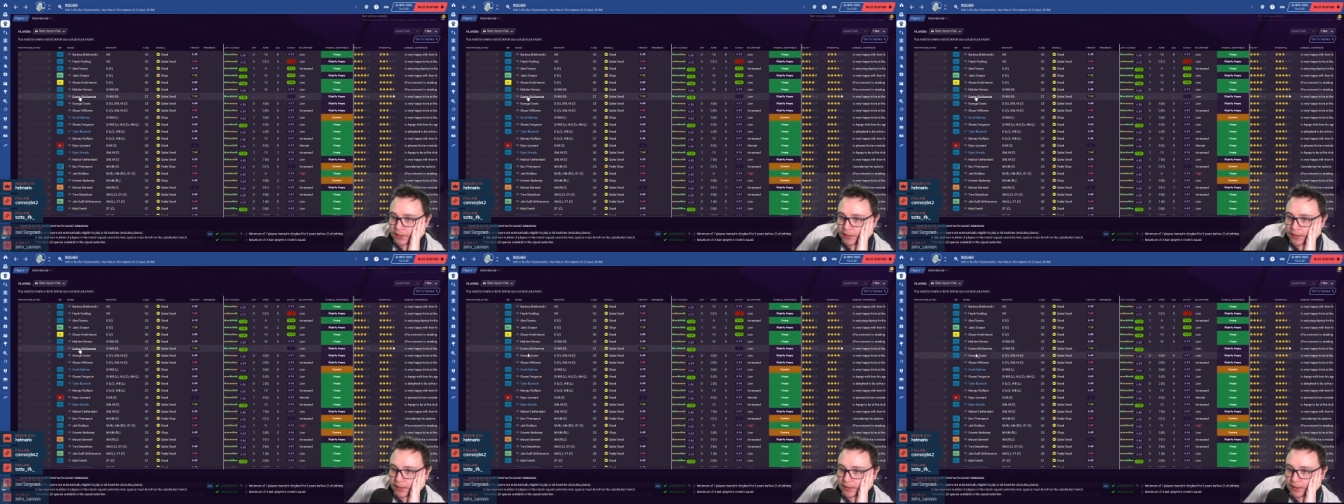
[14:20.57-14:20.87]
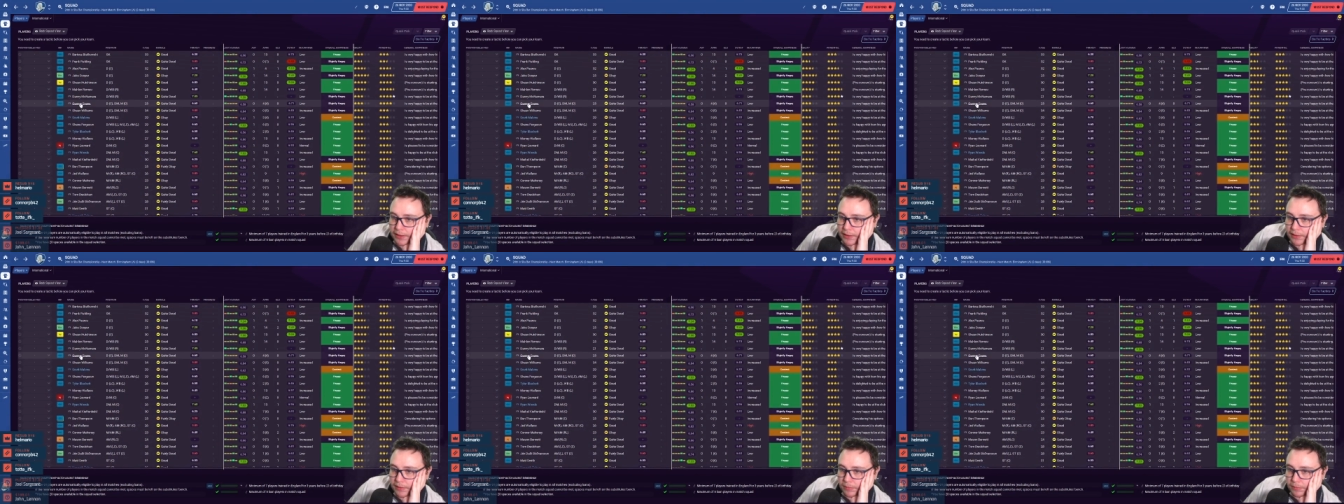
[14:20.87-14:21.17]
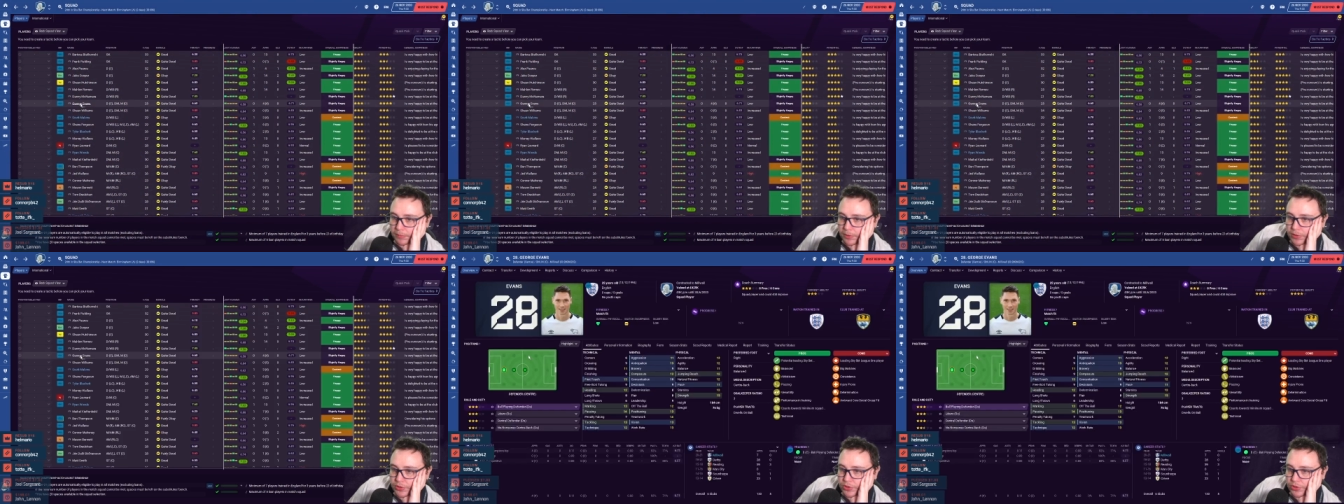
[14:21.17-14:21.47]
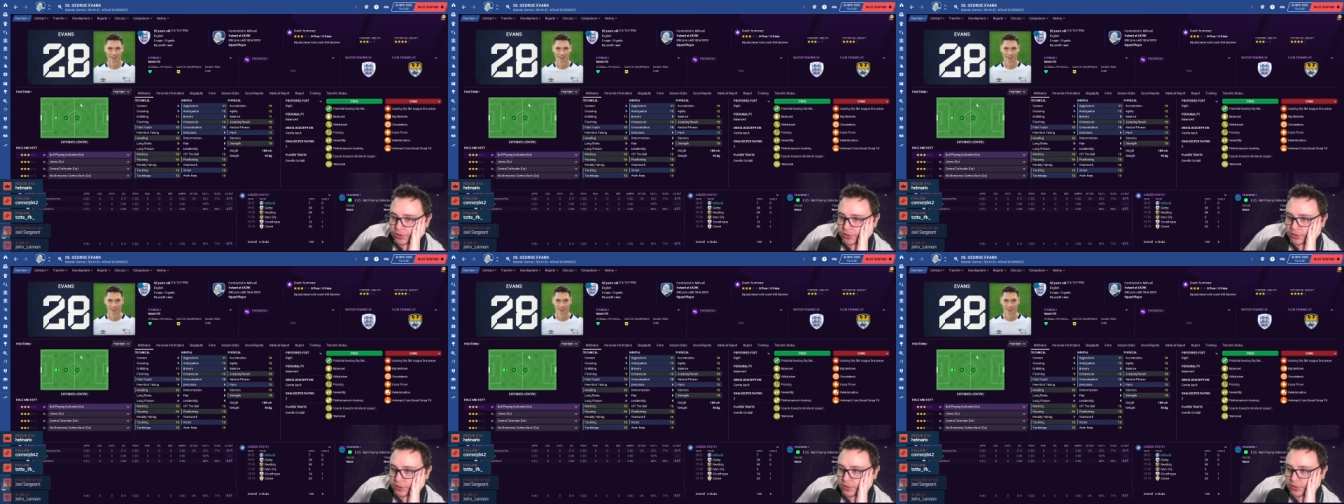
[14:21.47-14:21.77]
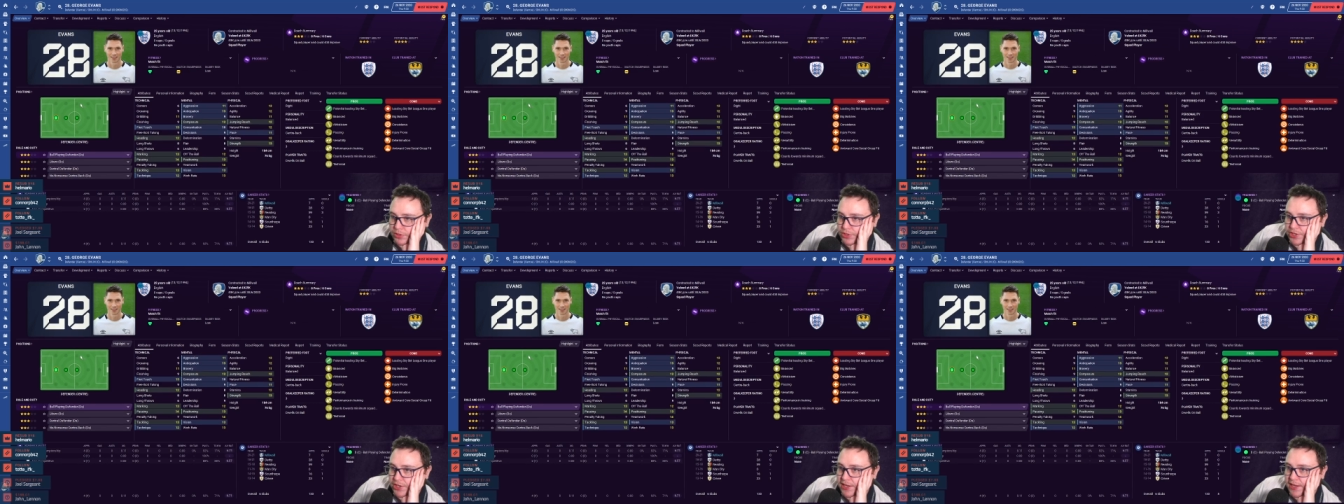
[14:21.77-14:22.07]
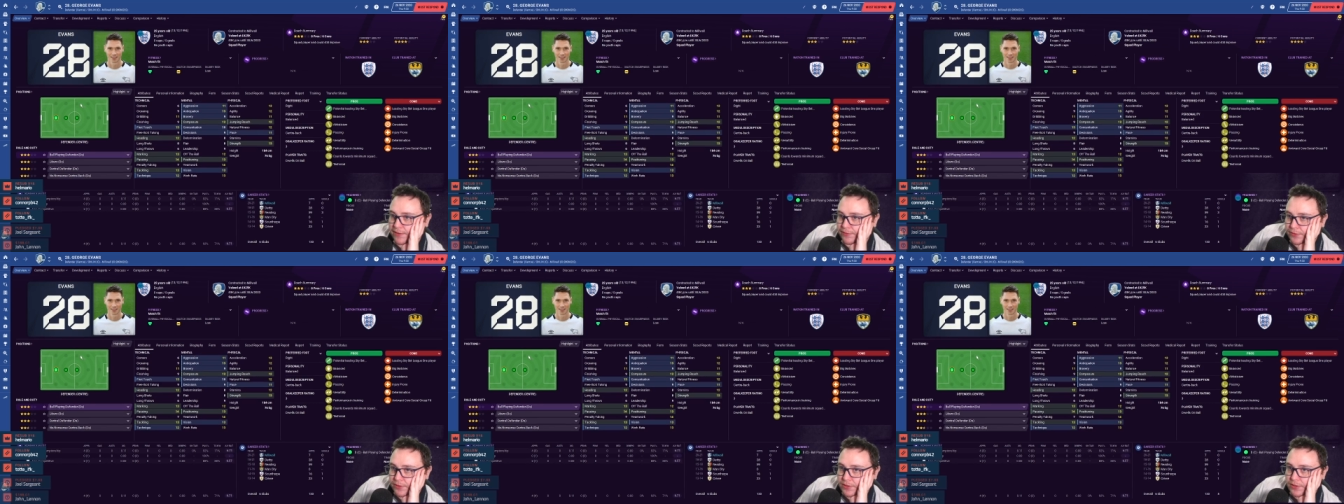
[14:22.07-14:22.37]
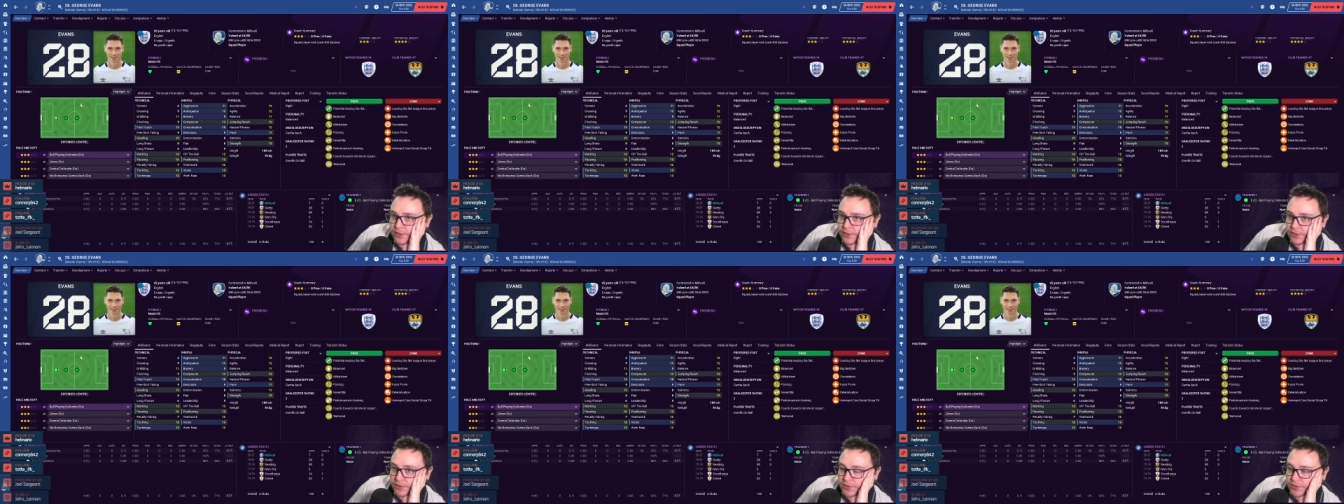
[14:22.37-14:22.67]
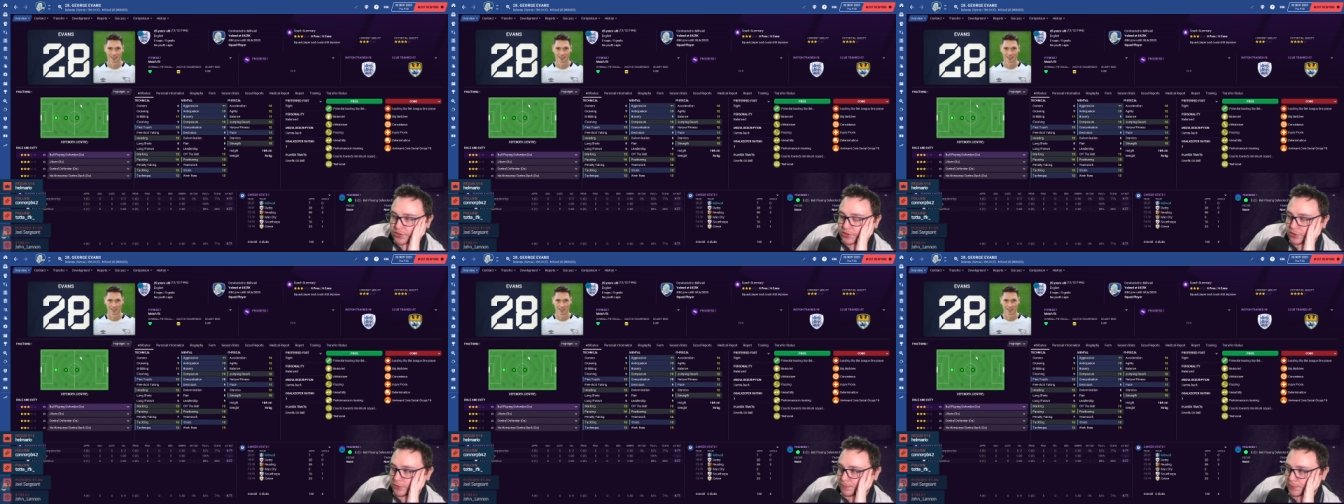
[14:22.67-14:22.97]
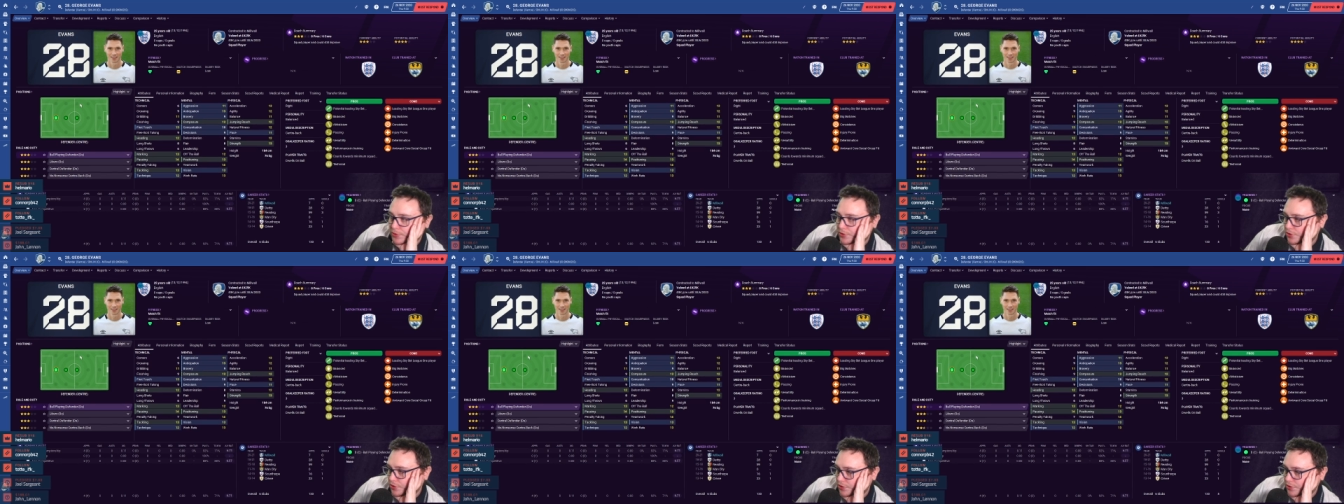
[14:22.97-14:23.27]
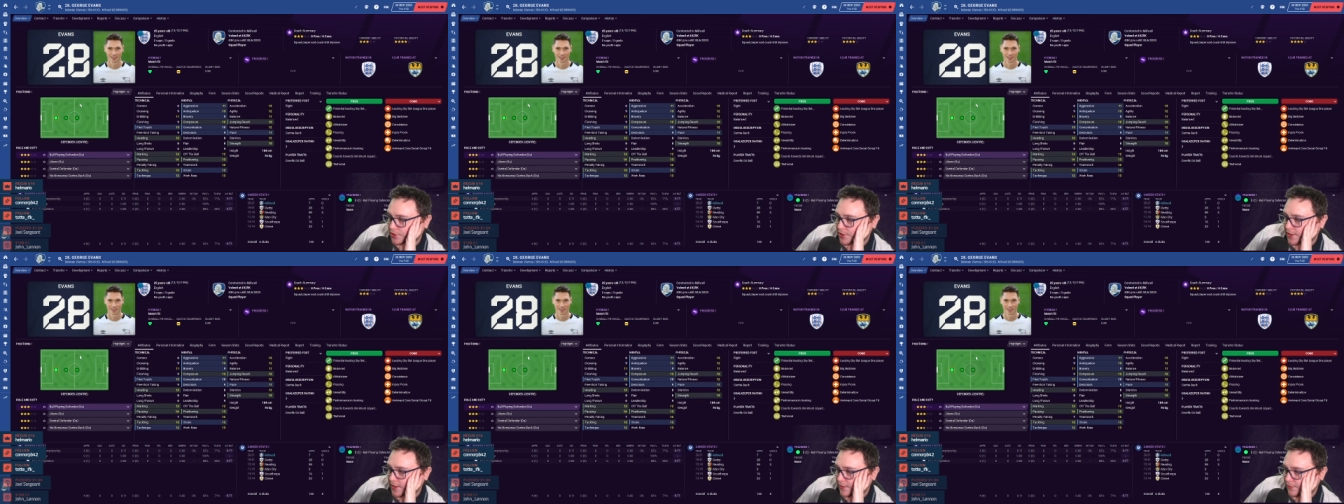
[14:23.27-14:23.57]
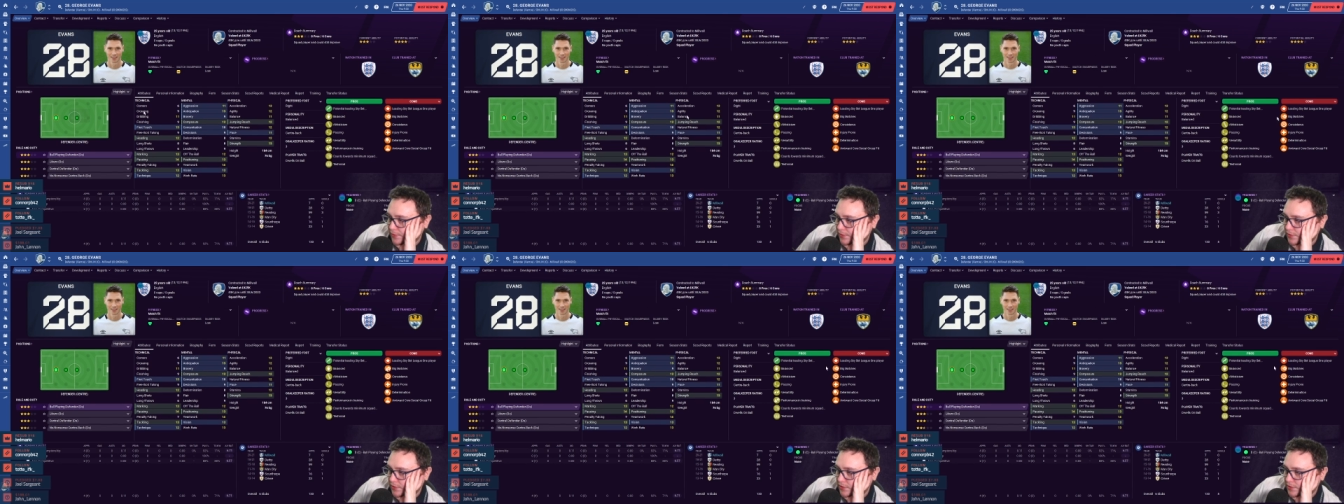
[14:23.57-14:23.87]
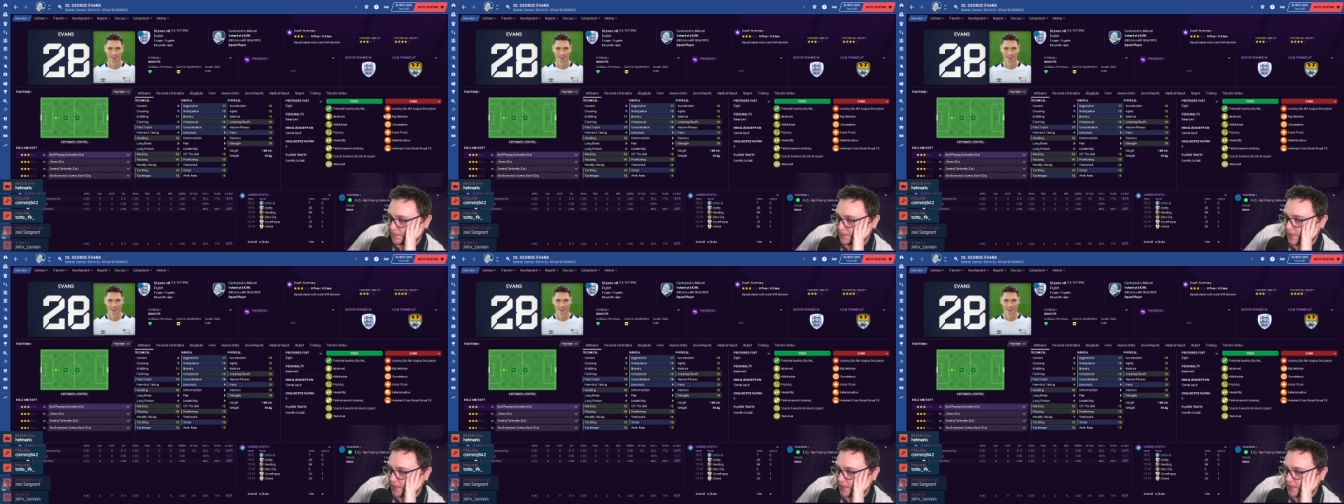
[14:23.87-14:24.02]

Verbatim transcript: Um, Georgie Evans, Super Georgie Evans.